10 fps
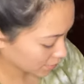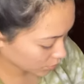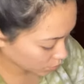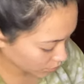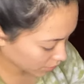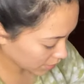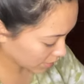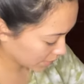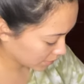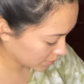It's really
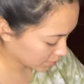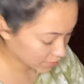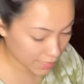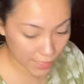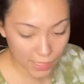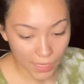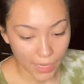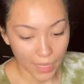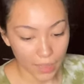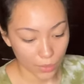nice and steady.
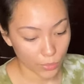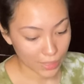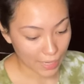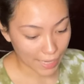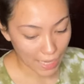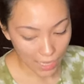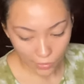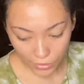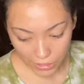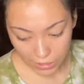The one that I
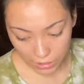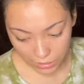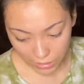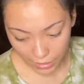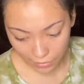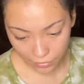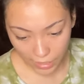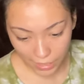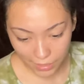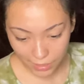have, it doesn't have
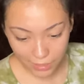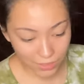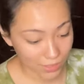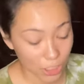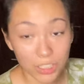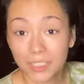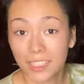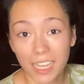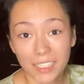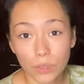that. It's just
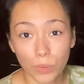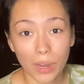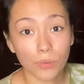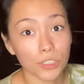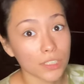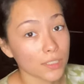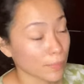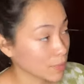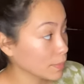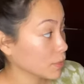slides around, which is
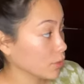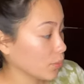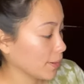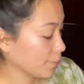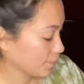sometimes annoying.